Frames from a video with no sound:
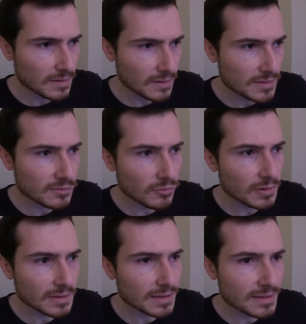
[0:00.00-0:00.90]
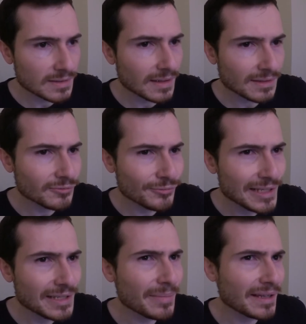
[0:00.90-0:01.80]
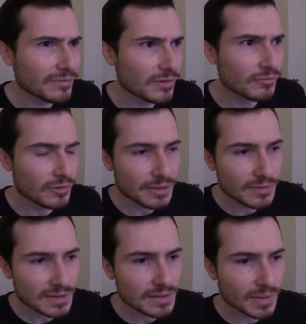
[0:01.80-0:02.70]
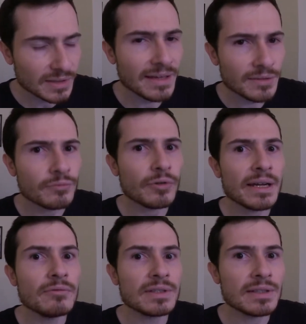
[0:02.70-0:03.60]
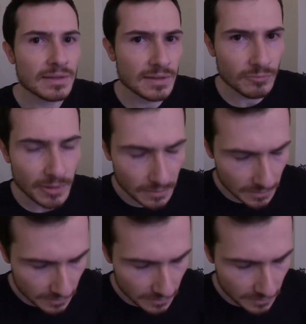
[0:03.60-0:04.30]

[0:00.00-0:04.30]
store that is not really meant for fragrances, but has fragrances as well.